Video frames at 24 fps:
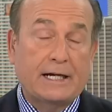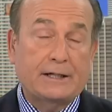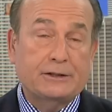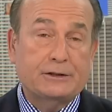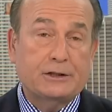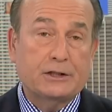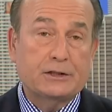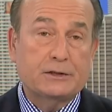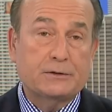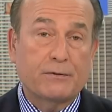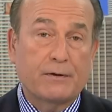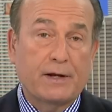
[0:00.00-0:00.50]

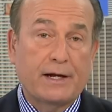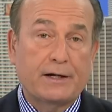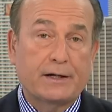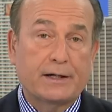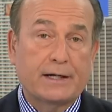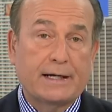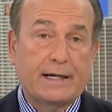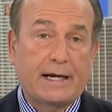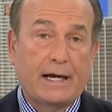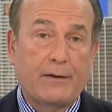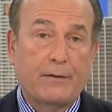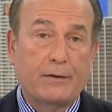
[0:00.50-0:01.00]
Tensions flared
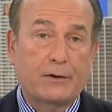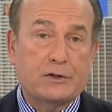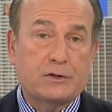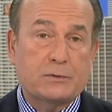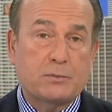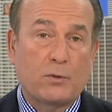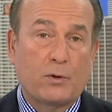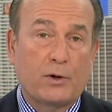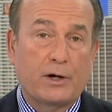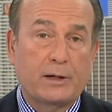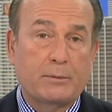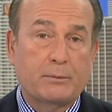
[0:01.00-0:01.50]
again
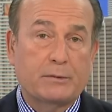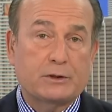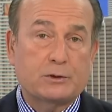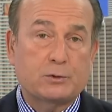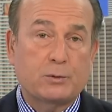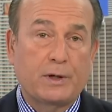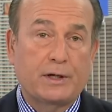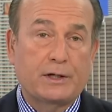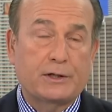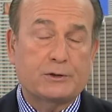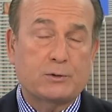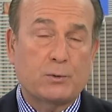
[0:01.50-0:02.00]
this morning
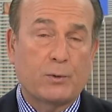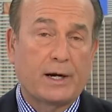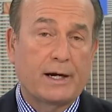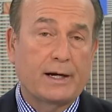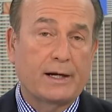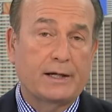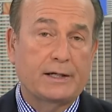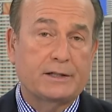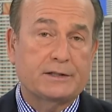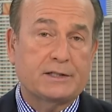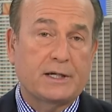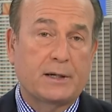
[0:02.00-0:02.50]
between
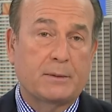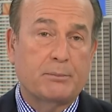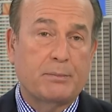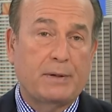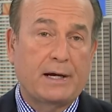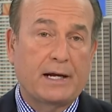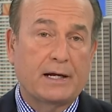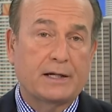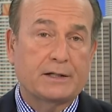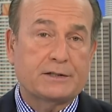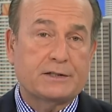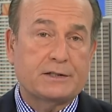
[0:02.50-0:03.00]
Israelis and
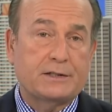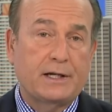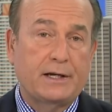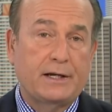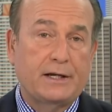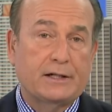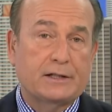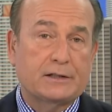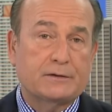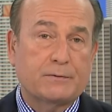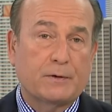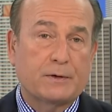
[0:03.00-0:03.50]

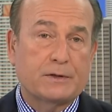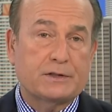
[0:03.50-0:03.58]
Palestinians.